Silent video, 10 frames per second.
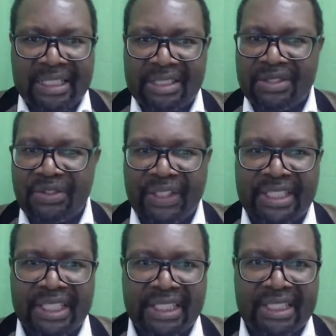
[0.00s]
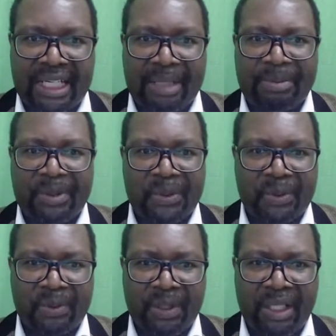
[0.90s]
stretches up
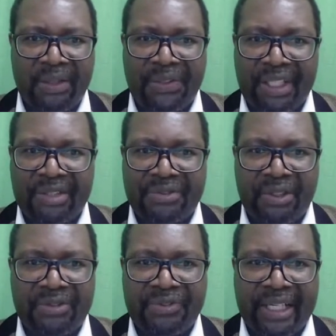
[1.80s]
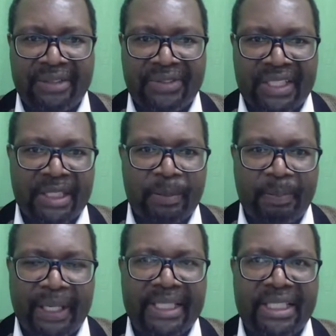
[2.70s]
to 3, 4, 5, 6
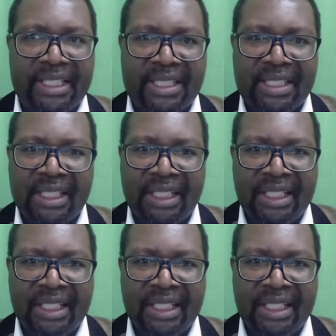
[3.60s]
pages.